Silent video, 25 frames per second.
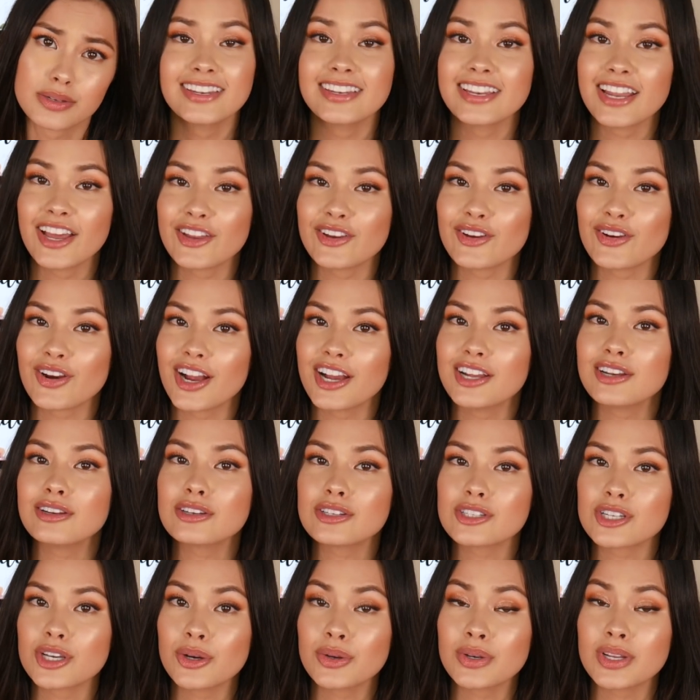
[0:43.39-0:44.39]
Now your
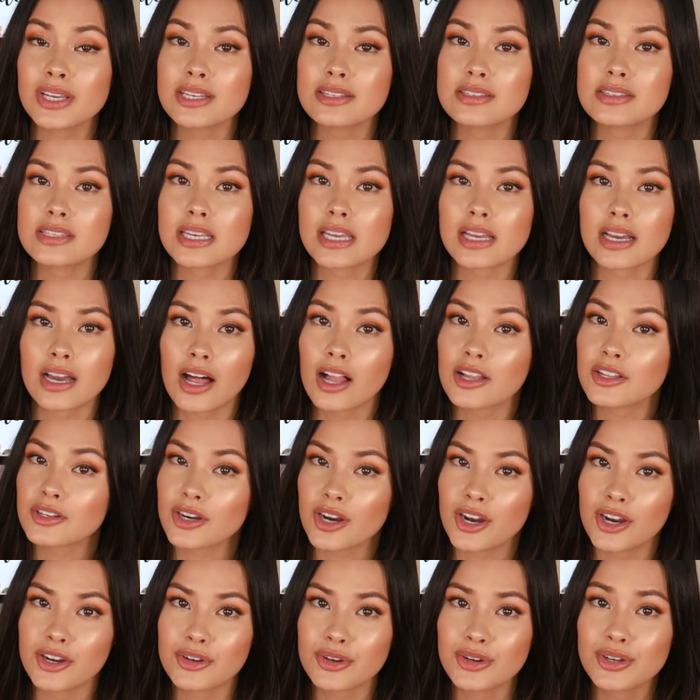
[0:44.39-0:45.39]
undertone is the color
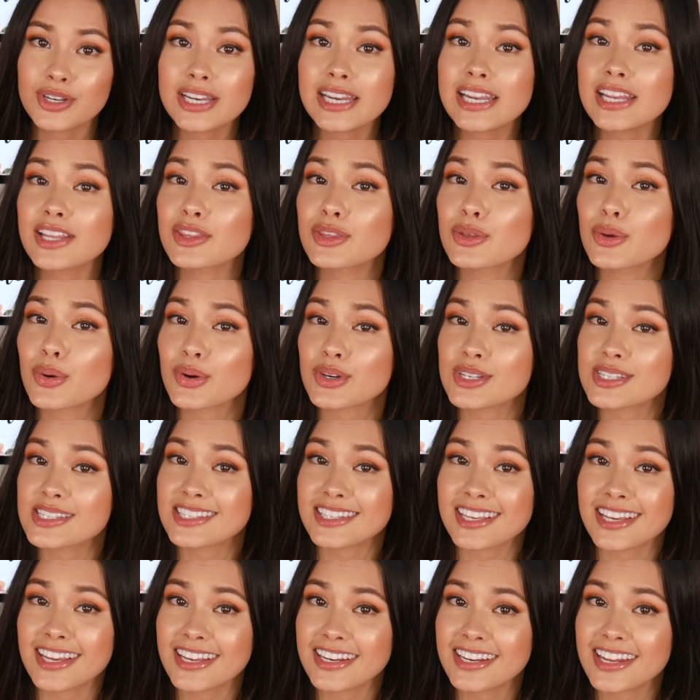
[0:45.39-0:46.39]
underneath your
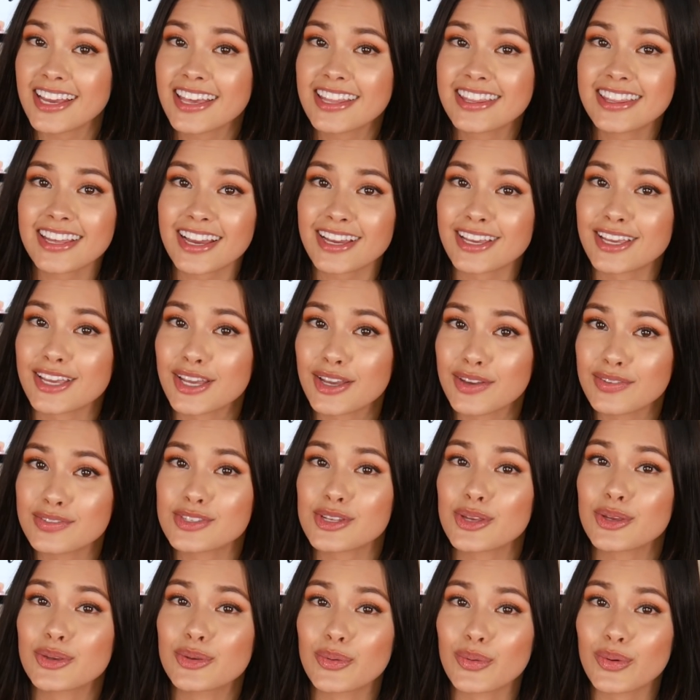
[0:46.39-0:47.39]
skin that
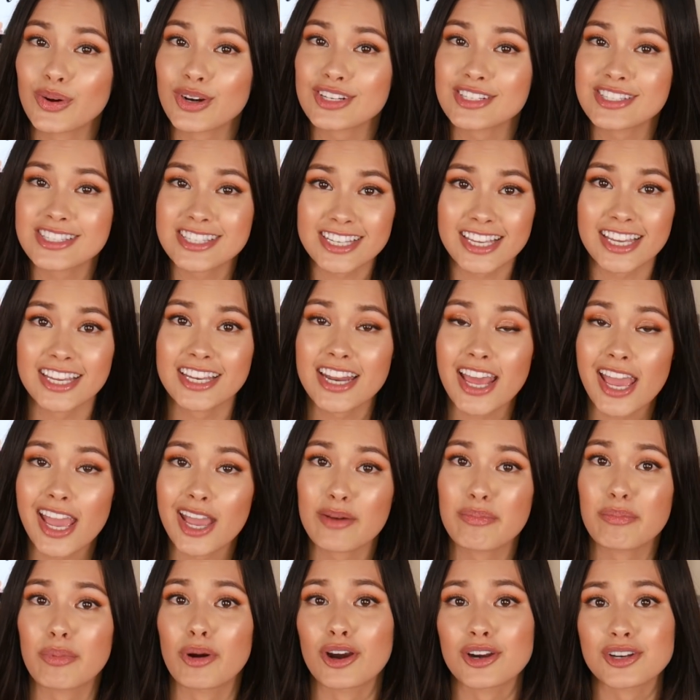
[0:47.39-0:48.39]
gives your skin
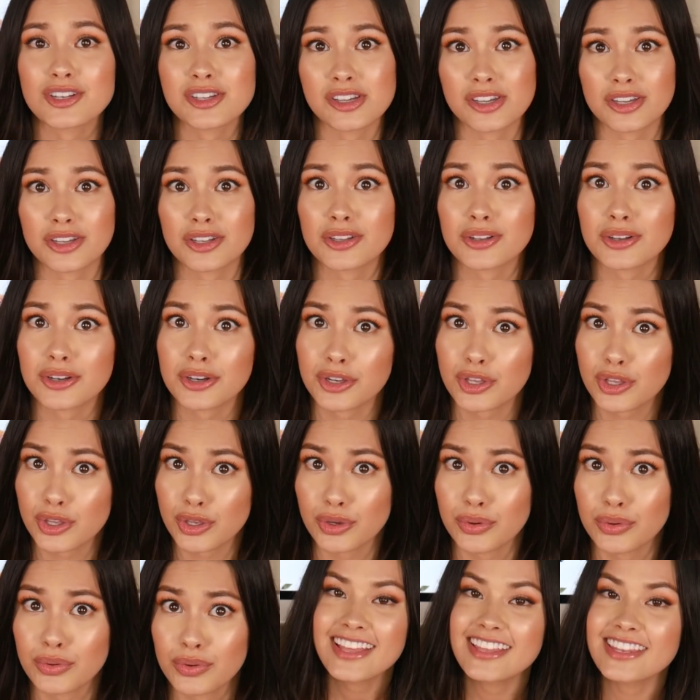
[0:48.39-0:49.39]
a particular
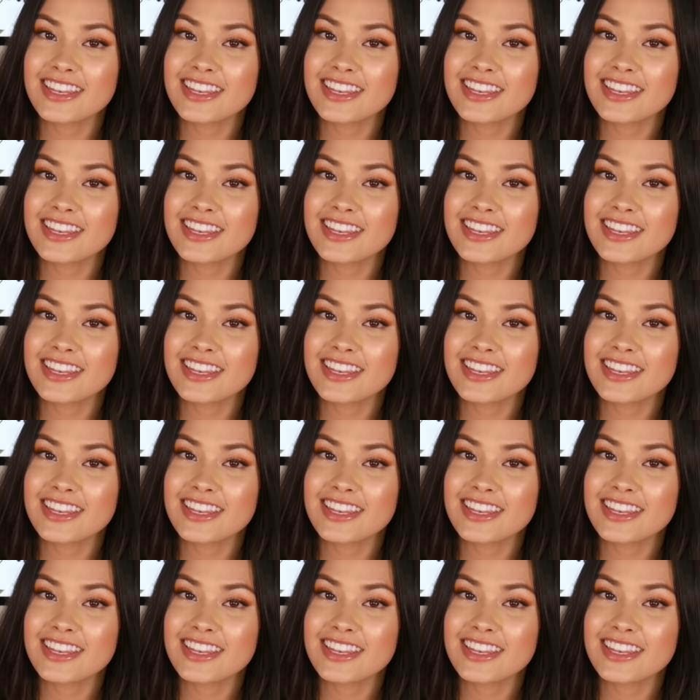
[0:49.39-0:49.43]
hue.